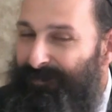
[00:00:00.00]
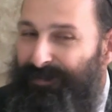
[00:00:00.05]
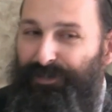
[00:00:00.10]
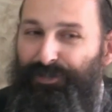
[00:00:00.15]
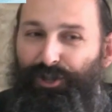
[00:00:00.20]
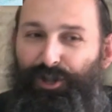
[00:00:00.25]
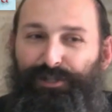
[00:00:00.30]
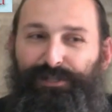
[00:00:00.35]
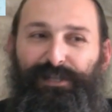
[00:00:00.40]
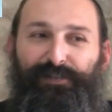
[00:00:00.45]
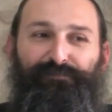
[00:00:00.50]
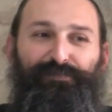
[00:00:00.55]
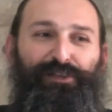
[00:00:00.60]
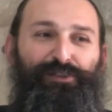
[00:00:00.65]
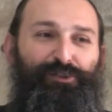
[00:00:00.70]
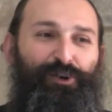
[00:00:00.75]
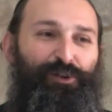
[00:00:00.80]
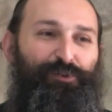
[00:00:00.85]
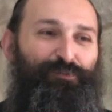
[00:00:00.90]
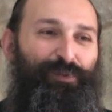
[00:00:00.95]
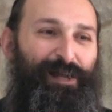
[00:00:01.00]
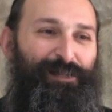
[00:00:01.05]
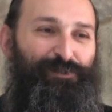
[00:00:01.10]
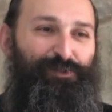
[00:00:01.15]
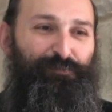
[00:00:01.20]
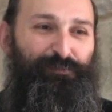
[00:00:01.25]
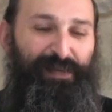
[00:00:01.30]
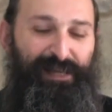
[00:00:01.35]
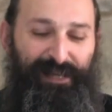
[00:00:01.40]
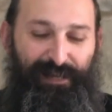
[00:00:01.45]
Yosef did not
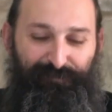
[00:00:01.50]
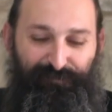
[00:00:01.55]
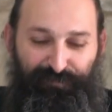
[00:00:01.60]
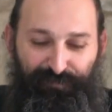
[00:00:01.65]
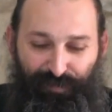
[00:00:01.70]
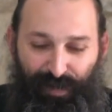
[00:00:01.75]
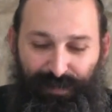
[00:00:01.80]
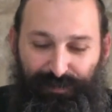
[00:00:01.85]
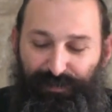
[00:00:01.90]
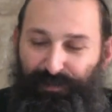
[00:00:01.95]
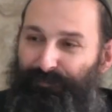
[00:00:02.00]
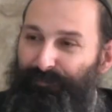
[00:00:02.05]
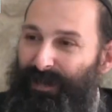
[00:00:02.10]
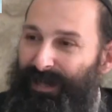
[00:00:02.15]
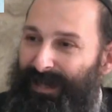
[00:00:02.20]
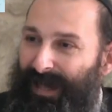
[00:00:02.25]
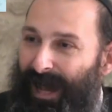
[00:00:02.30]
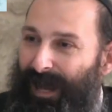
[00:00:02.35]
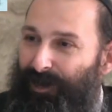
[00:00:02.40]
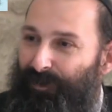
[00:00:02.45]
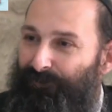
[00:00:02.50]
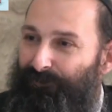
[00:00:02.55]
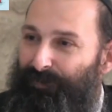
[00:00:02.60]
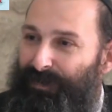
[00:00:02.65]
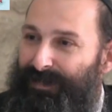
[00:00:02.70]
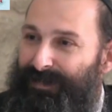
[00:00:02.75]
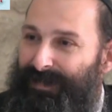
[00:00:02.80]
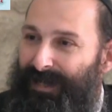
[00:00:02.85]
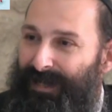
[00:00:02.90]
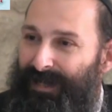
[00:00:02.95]
want to be confronted by Yaakov
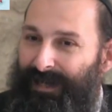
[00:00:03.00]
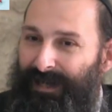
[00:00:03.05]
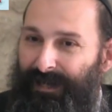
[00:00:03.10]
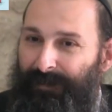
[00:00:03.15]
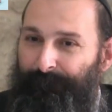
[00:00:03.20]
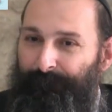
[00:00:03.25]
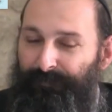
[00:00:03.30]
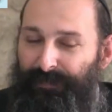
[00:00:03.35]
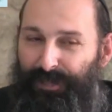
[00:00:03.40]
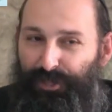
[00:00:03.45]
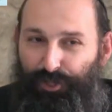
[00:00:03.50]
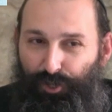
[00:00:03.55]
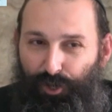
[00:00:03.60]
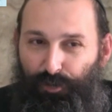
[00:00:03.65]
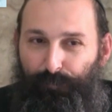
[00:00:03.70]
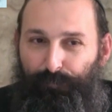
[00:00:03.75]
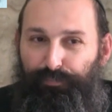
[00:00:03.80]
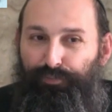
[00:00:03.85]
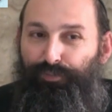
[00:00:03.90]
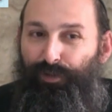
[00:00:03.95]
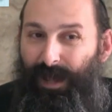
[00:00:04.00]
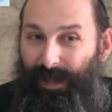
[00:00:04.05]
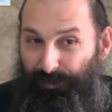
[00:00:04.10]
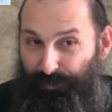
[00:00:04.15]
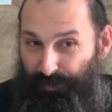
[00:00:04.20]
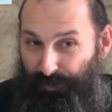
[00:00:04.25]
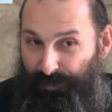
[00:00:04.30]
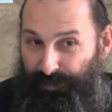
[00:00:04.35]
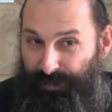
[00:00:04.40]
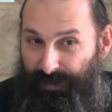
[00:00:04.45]
by telling him, your
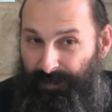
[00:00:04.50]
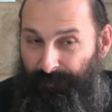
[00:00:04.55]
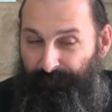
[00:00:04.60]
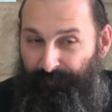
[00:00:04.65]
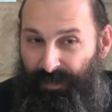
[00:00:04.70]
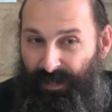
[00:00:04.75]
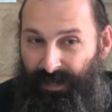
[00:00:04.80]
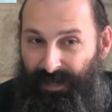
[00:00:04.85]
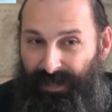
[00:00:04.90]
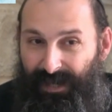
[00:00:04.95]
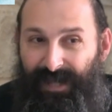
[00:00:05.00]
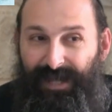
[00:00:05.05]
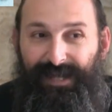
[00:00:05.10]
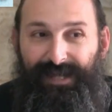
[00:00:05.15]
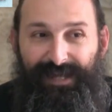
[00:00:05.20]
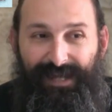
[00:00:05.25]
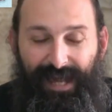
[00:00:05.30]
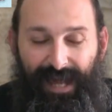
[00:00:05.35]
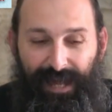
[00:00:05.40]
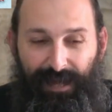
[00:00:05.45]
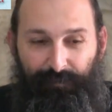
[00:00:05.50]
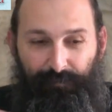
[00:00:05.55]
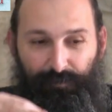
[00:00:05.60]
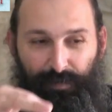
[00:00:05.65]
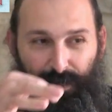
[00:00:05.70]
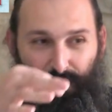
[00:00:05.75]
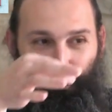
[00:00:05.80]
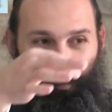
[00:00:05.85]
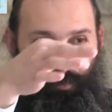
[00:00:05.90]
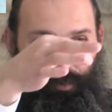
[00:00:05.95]
brothers came
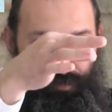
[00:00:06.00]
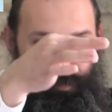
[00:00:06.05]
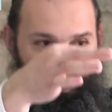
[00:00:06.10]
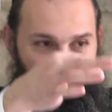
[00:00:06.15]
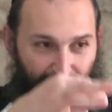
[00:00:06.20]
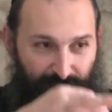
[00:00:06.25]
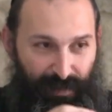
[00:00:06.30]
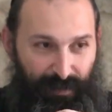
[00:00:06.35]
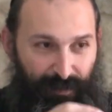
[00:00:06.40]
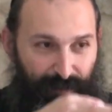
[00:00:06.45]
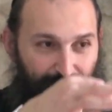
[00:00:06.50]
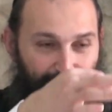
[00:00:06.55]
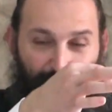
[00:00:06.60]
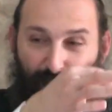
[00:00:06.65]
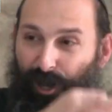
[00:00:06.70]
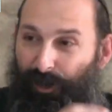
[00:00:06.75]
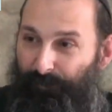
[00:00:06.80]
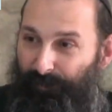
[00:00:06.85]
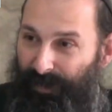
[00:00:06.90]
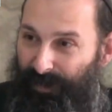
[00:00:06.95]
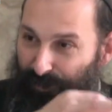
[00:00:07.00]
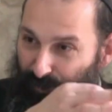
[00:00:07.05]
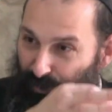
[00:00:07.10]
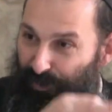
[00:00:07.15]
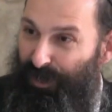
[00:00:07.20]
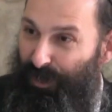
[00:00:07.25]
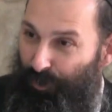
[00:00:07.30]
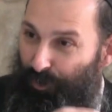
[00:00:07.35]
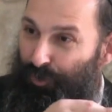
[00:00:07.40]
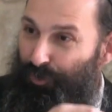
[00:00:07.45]
with the garment,
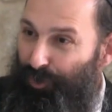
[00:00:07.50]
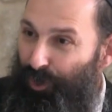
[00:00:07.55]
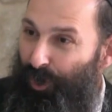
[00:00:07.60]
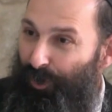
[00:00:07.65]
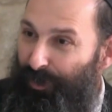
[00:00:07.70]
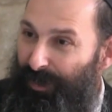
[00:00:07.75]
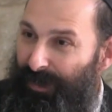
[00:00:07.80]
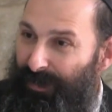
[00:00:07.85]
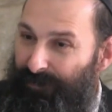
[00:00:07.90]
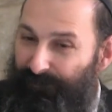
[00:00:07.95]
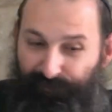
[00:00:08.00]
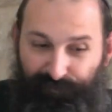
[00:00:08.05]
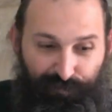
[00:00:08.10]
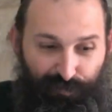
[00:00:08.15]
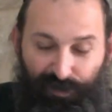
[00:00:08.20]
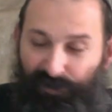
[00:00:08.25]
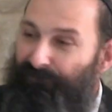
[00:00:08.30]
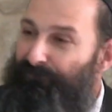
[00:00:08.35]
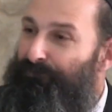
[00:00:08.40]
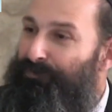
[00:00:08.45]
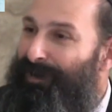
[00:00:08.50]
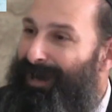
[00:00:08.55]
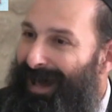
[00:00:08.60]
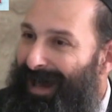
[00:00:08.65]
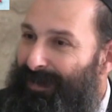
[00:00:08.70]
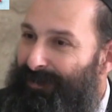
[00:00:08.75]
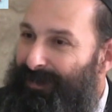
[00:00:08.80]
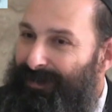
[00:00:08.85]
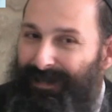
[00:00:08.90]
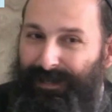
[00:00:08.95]
with the kutonet, full of
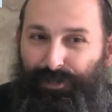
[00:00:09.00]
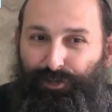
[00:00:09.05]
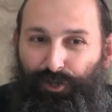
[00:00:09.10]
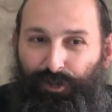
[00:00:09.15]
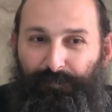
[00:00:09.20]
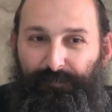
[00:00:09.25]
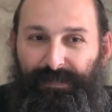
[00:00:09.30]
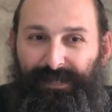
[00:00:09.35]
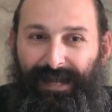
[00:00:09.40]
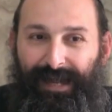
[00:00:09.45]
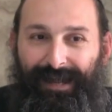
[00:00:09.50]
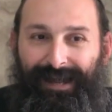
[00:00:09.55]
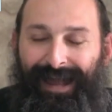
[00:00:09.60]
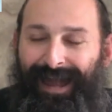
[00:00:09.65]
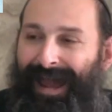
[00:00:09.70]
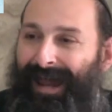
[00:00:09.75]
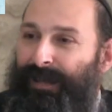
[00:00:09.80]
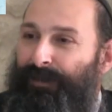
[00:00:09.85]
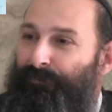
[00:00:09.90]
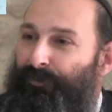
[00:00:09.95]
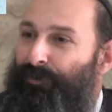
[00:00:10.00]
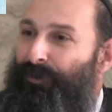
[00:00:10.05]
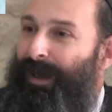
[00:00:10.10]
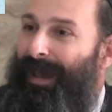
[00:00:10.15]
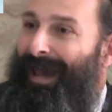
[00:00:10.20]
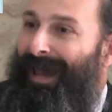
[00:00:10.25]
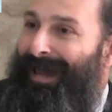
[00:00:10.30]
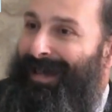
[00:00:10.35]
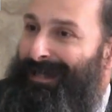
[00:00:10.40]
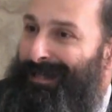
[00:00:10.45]
blood, and they told me an animal
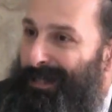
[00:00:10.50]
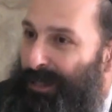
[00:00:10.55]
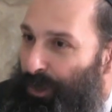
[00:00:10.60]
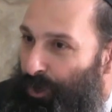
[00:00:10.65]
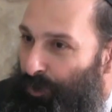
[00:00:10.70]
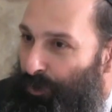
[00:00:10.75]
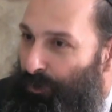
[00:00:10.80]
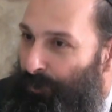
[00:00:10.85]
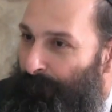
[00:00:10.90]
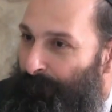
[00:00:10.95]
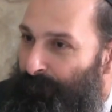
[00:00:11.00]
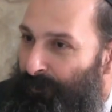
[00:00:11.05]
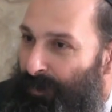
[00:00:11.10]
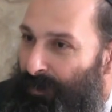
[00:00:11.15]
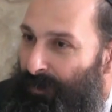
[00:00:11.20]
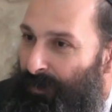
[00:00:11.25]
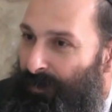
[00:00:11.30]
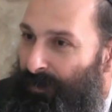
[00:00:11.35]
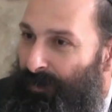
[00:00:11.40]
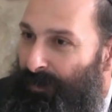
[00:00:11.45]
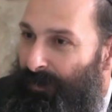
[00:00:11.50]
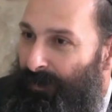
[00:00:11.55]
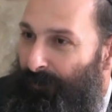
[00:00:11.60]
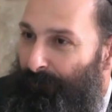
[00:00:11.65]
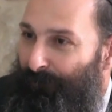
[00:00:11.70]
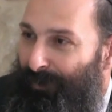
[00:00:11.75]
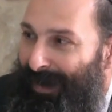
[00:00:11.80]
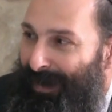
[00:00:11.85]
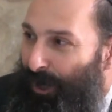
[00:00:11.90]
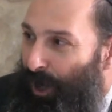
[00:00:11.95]
ate you.
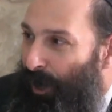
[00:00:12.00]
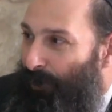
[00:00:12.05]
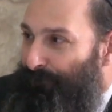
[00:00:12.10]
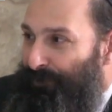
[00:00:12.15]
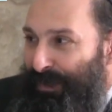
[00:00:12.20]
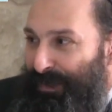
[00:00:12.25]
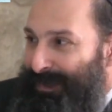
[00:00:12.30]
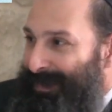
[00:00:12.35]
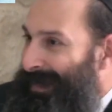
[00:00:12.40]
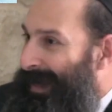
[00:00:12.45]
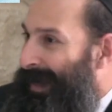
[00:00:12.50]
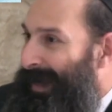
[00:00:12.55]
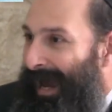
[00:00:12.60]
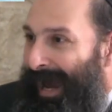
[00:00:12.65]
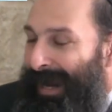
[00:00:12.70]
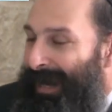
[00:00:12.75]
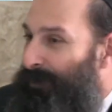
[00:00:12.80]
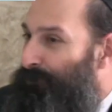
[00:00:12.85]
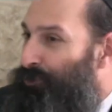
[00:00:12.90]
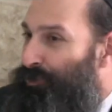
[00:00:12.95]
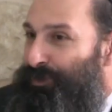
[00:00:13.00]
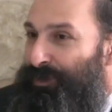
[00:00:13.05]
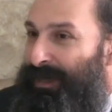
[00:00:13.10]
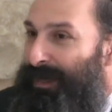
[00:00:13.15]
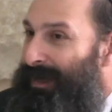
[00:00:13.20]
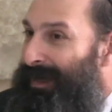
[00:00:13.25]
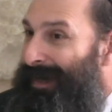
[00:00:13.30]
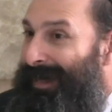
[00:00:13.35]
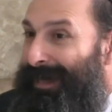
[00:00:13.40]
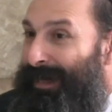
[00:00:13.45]
But obviously an animal
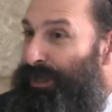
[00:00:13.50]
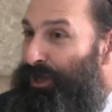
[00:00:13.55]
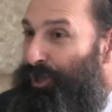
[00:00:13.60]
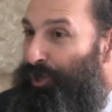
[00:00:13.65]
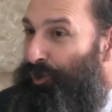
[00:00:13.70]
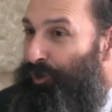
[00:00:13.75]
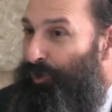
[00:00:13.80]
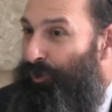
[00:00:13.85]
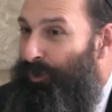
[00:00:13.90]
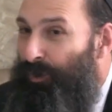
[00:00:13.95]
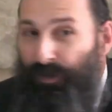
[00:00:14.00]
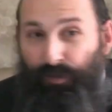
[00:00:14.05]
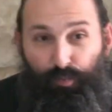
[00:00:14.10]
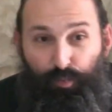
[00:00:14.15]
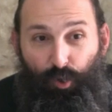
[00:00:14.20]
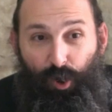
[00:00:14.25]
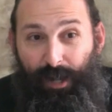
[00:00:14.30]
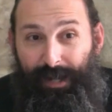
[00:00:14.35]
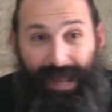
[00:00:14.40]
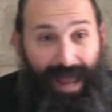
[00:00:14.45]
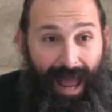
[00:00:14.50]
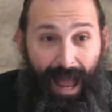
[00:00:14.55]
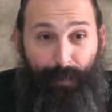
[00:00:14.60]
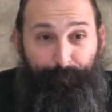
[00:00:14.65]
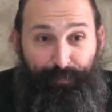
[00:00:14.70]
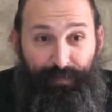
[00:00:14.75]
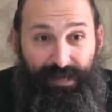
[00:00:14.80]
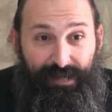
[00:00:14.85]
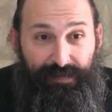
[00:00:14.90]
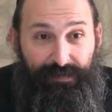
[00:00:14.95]
didn't eat you. What
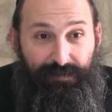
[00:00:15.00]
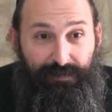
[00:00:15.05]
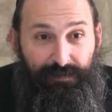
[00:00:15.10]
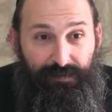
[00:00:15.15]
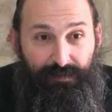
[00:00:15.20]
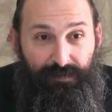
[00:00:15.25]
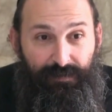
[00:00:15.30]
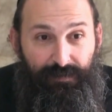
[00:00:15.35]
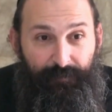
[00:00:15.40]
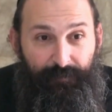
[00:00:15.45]
happened?